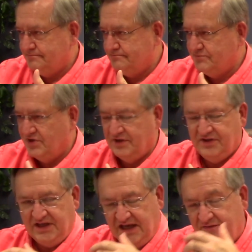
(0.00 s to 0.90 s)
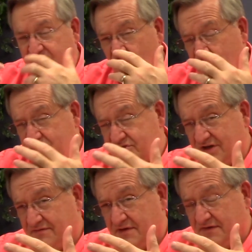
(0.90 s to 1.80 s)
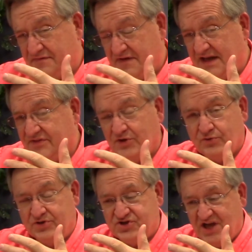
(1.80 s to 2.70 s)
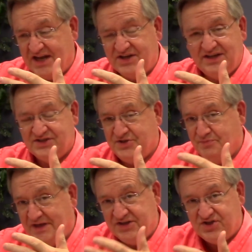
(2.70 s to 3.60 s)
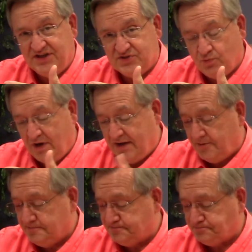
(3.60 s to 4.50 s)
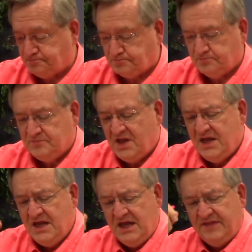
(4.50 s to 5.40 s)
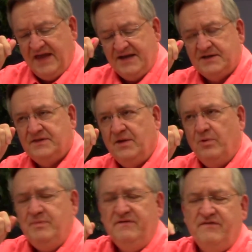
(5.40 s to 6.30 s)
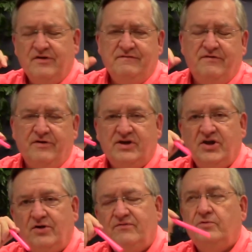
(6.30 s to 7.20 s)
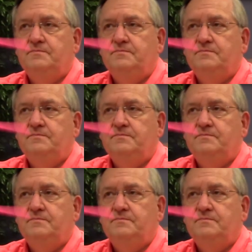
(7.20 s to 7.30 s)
the the influence of, of faith and Christianity is diminishing as well that that we be very very careful